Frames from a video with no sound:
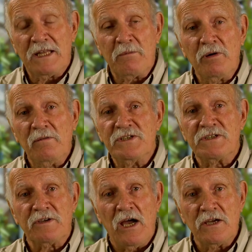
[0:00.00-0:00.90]
had the privilege
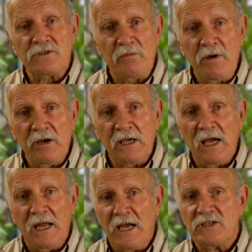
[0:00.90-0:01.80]
of going to America
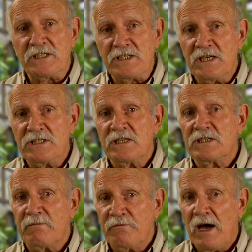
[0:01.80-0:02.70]
and actually teaching
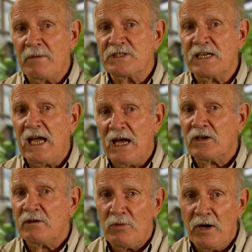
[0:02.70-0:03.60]
some farms there how
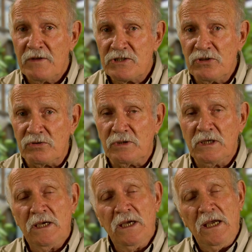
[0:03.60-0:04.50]
to combine the two.
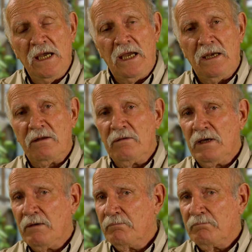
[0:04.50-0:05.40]
And
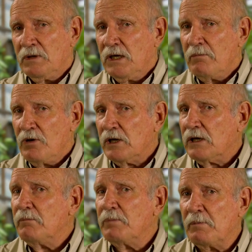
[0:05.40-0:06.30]
um, in
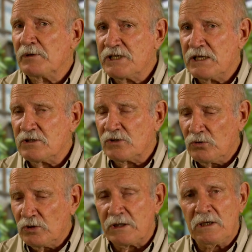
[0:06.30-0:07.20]
America, people tend to
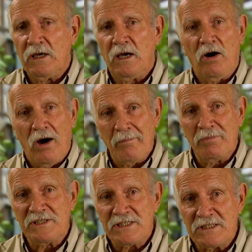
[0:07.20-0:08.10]
call it a
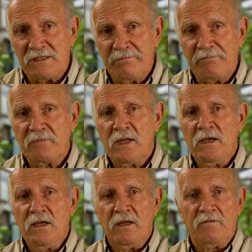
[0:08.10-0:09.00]
hybrid system.
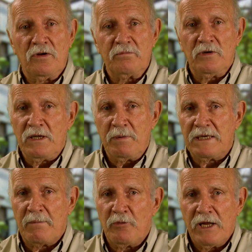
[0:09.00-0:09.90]
They've not really
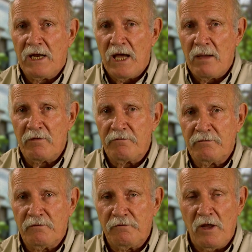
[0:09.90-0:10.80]
picked up on our name of
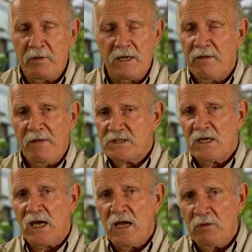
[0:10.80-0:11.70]
flow media. That's
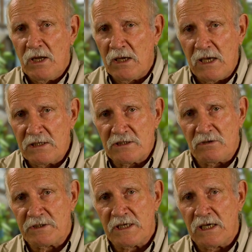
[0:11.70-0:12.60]
okay, we don't care as
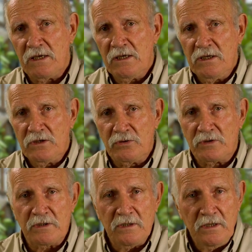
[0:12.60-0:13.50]
long as they do
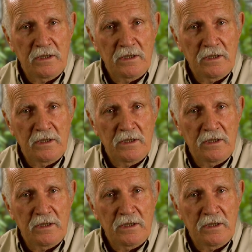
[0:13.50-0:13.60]
it